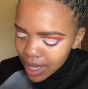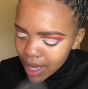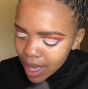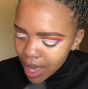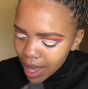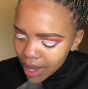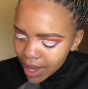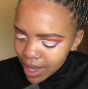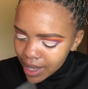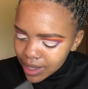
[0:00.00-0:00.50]

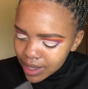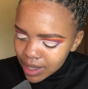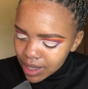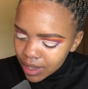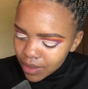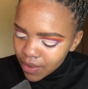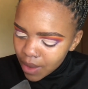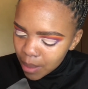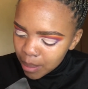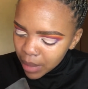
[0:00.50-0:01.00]
angazi
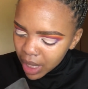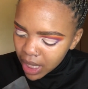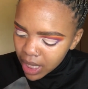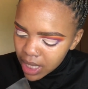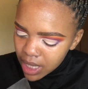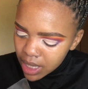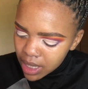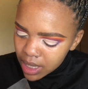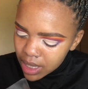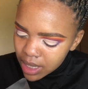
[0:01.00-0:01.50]
if I'm
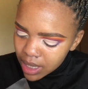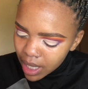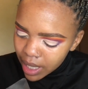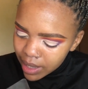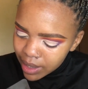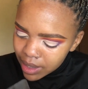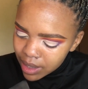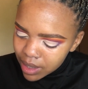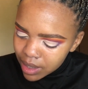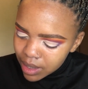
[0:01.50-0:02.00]
making
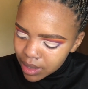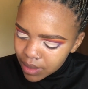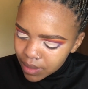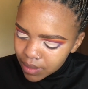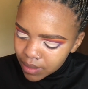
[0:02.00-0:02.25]
sense.